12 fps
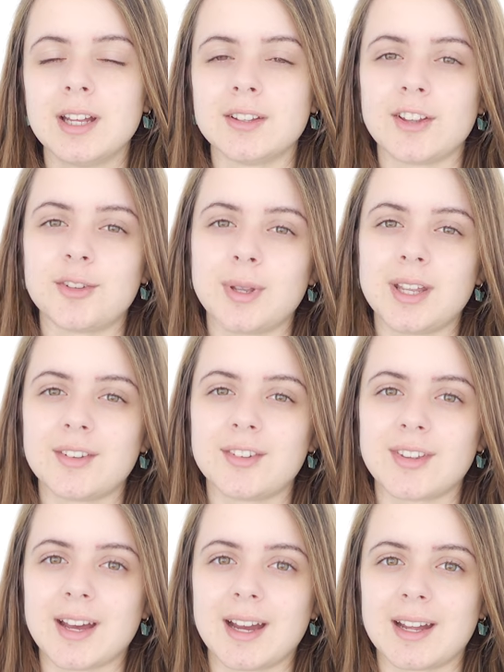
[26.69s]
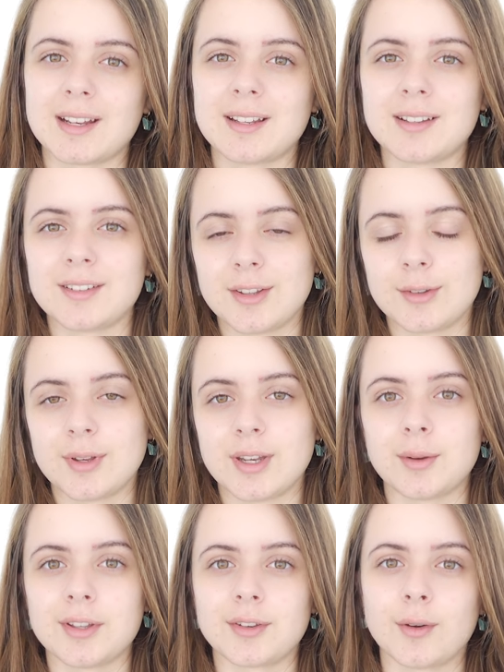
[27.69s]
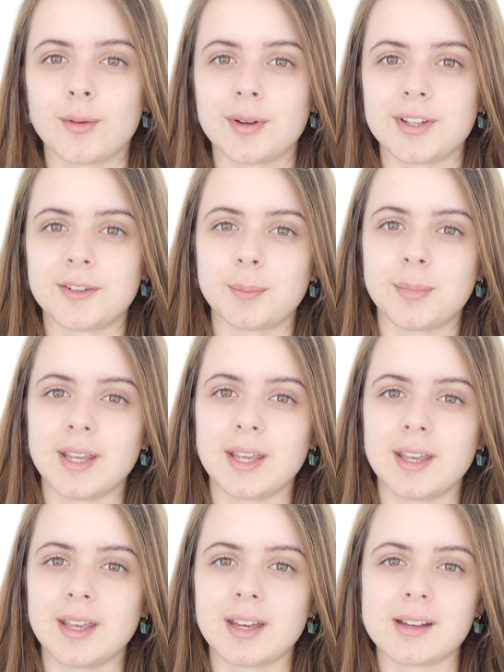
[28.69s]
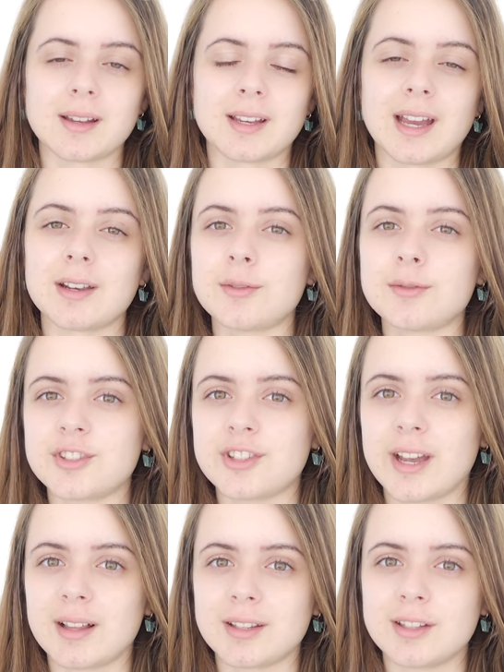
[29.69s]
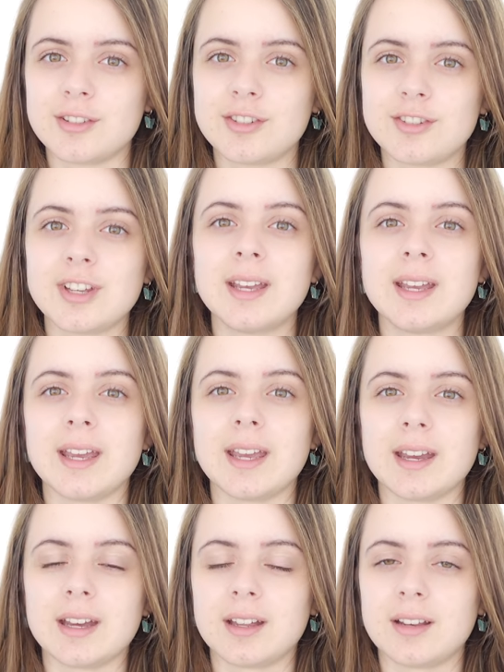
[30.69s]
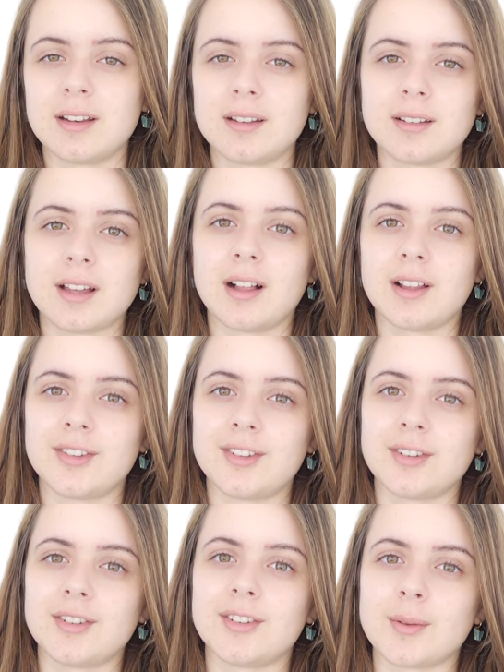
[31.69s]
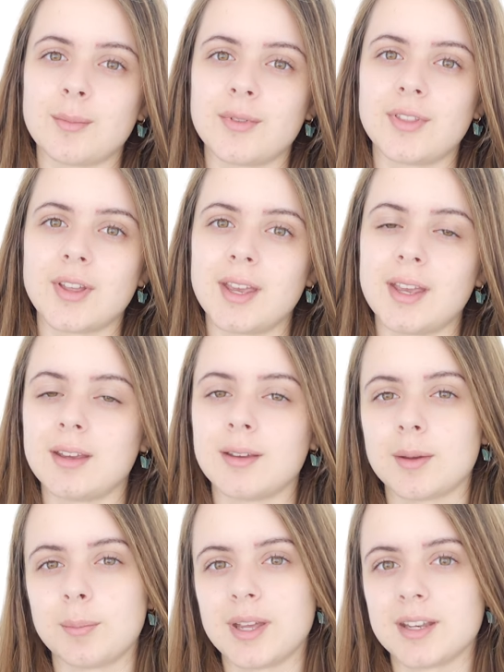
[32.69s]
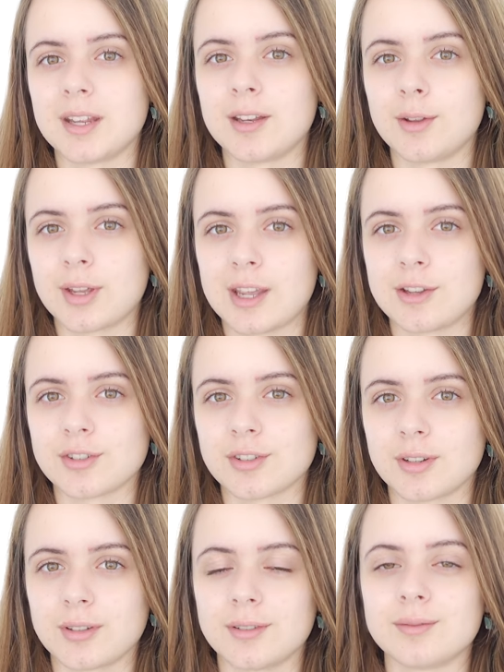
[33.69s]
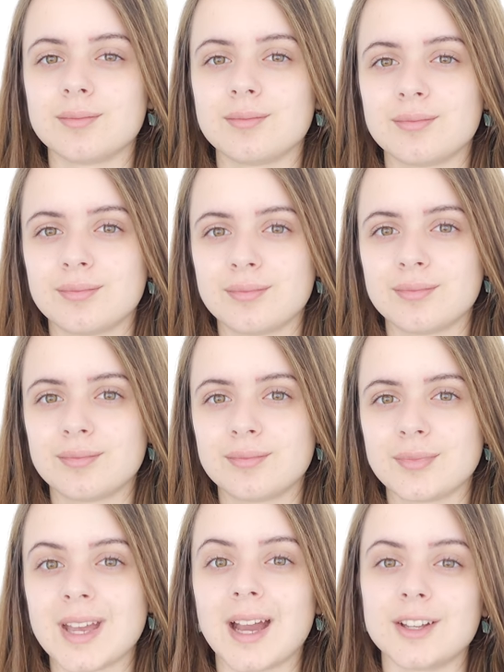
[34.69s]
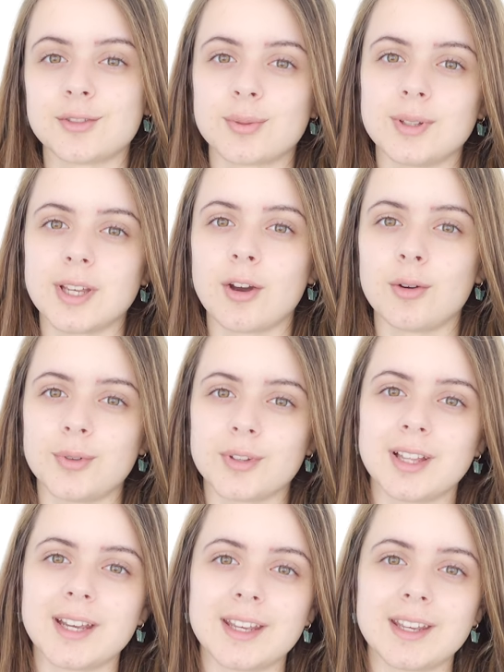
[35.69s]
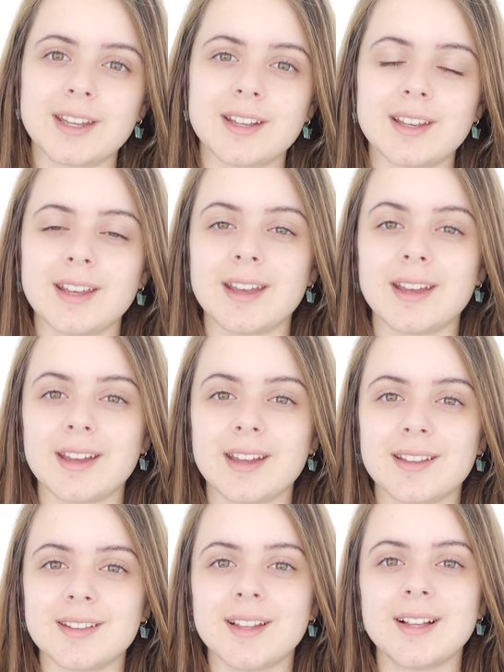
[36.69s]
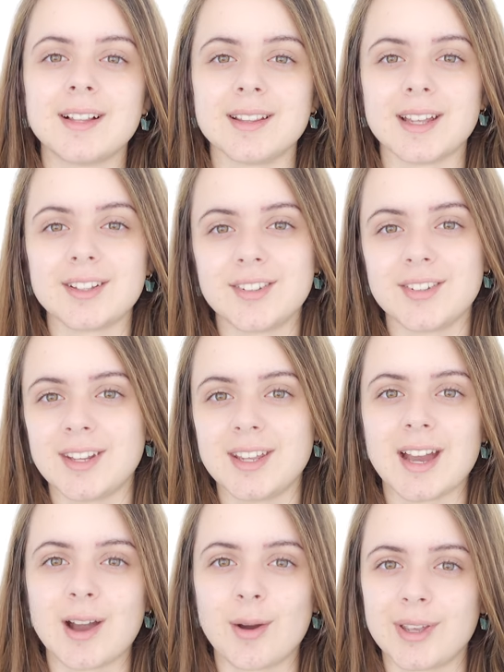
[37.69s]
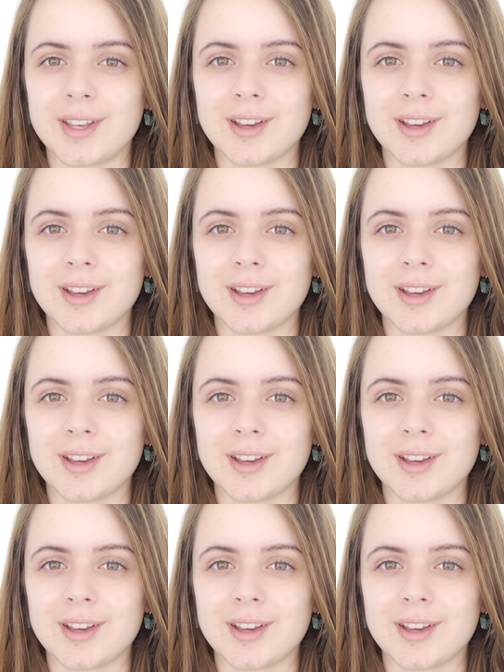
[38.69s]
This means that this video is going to be kind of a challenge and also something a bit educational. I truly hope you like it and let's see how it